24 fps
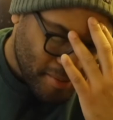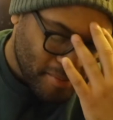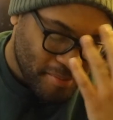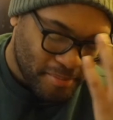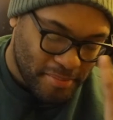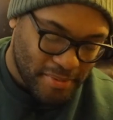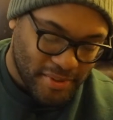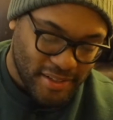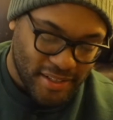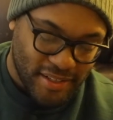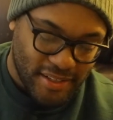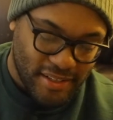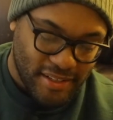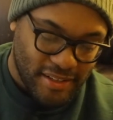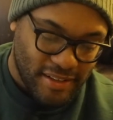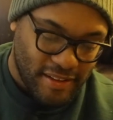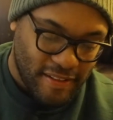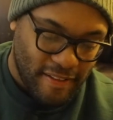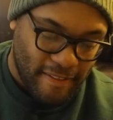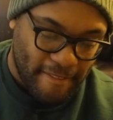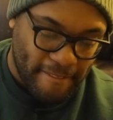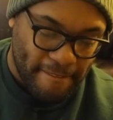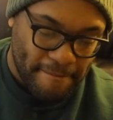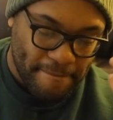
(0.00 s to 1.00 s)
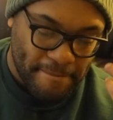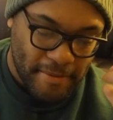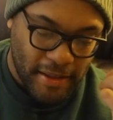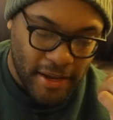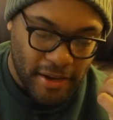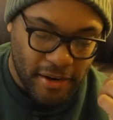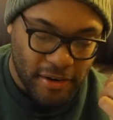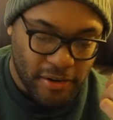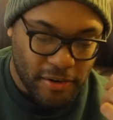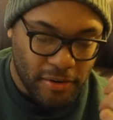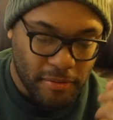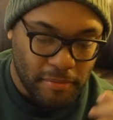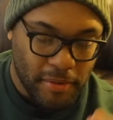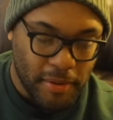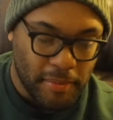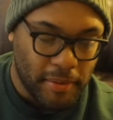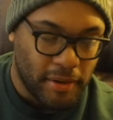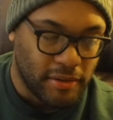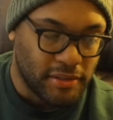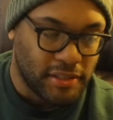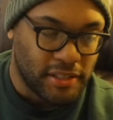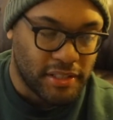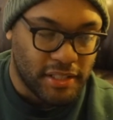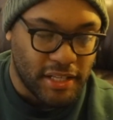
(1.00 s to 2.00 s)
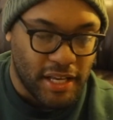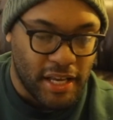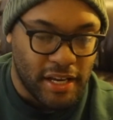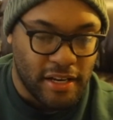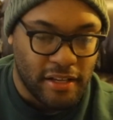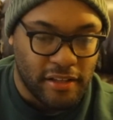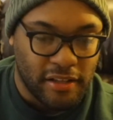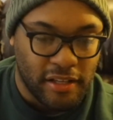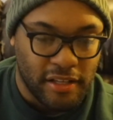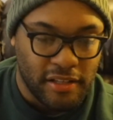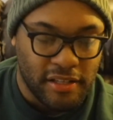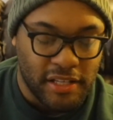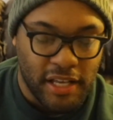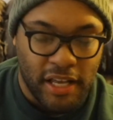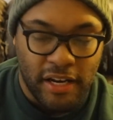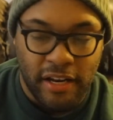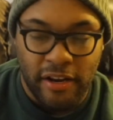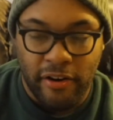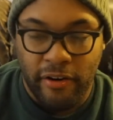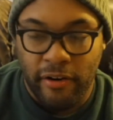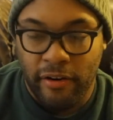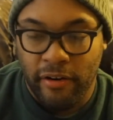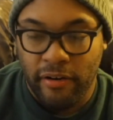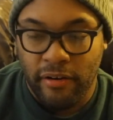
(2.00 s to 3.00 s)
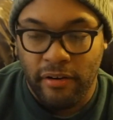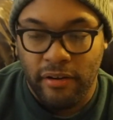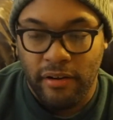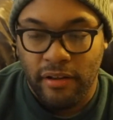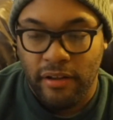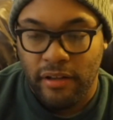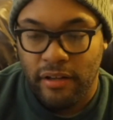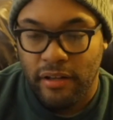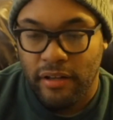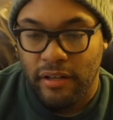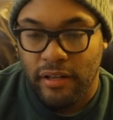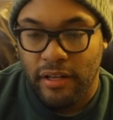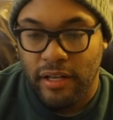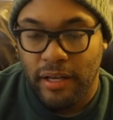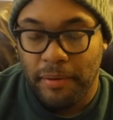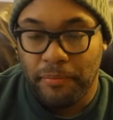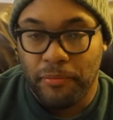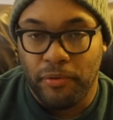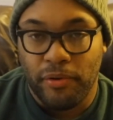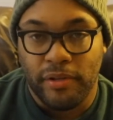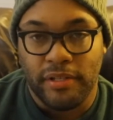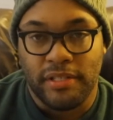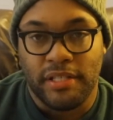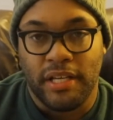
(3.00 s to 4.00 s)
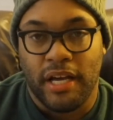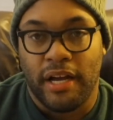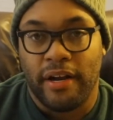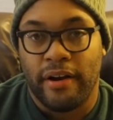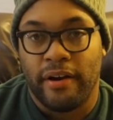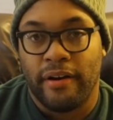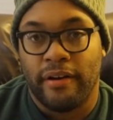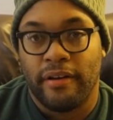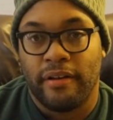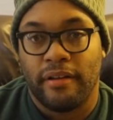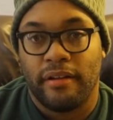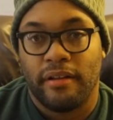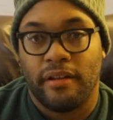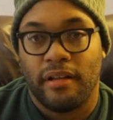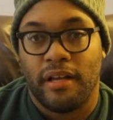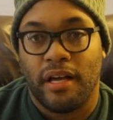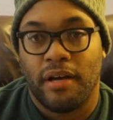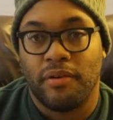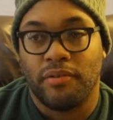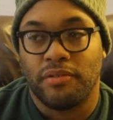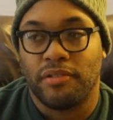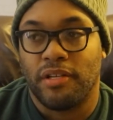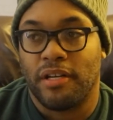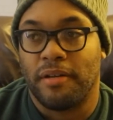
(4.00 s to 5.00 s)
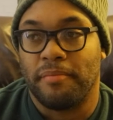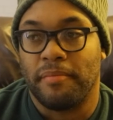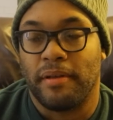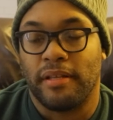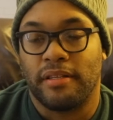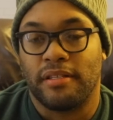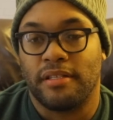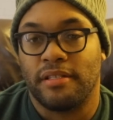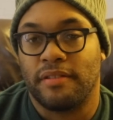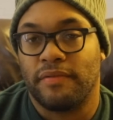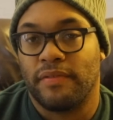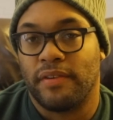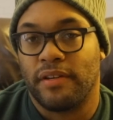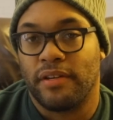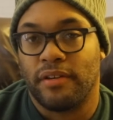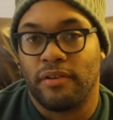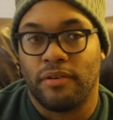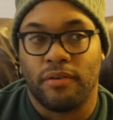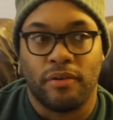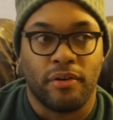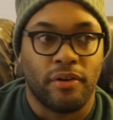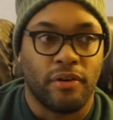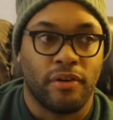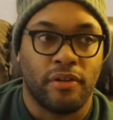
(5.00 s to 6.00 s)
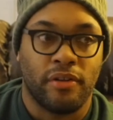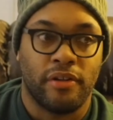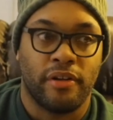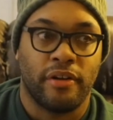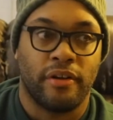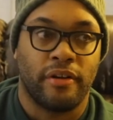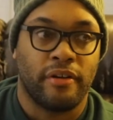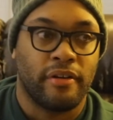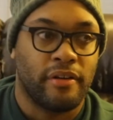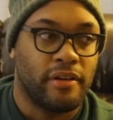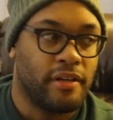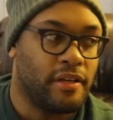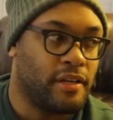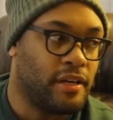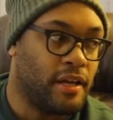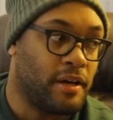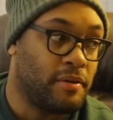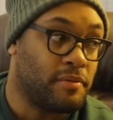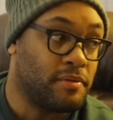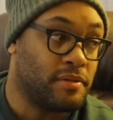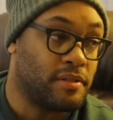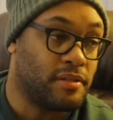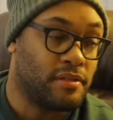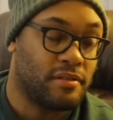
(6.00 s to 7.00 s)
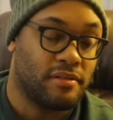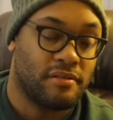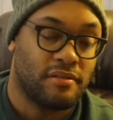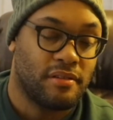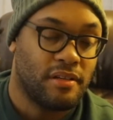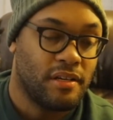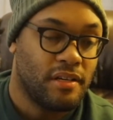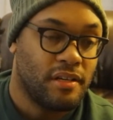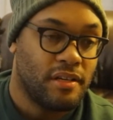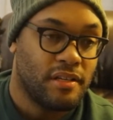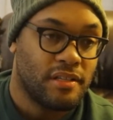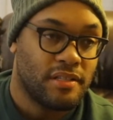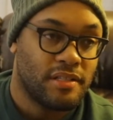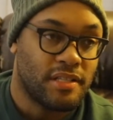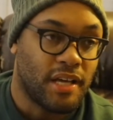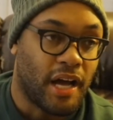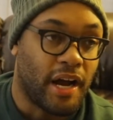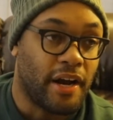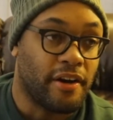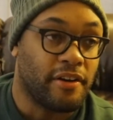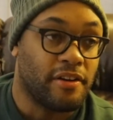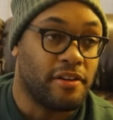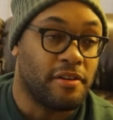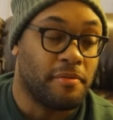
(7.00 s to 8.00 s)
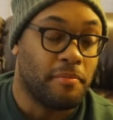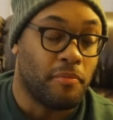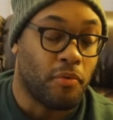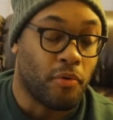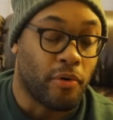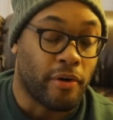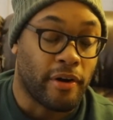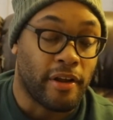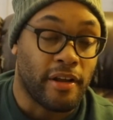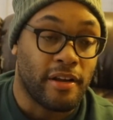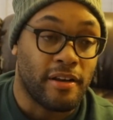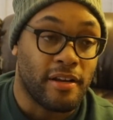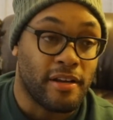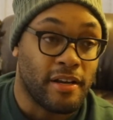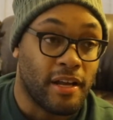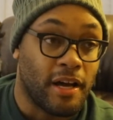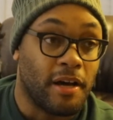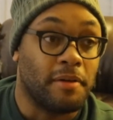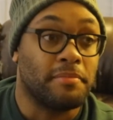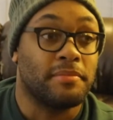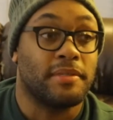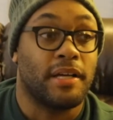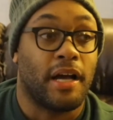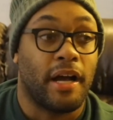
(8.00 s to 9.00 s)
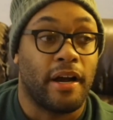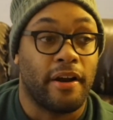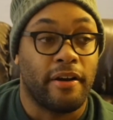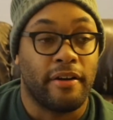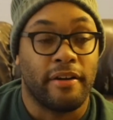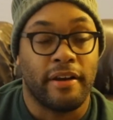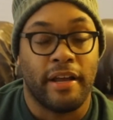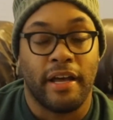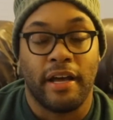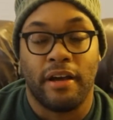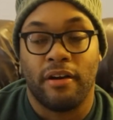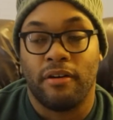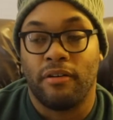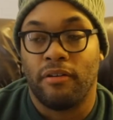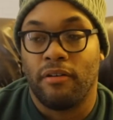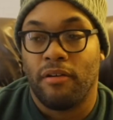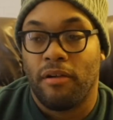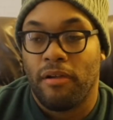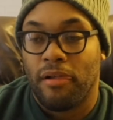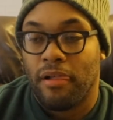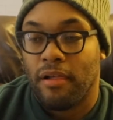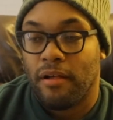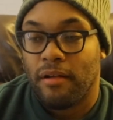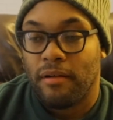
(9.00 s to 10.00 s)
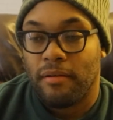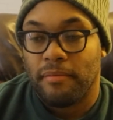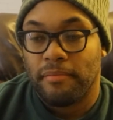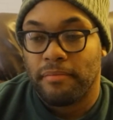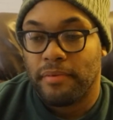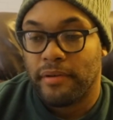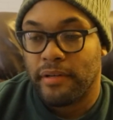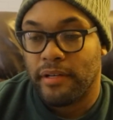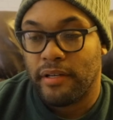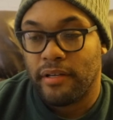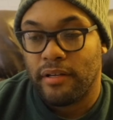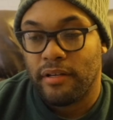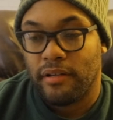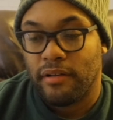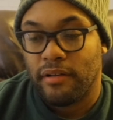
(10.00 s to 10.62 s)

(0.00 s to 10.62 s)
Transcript: But I don't know. Maybe I'll just edit the dead air. I'm really tired. I was trying to make this video earlier, and I was tired in the morning, and now I'm tired now. But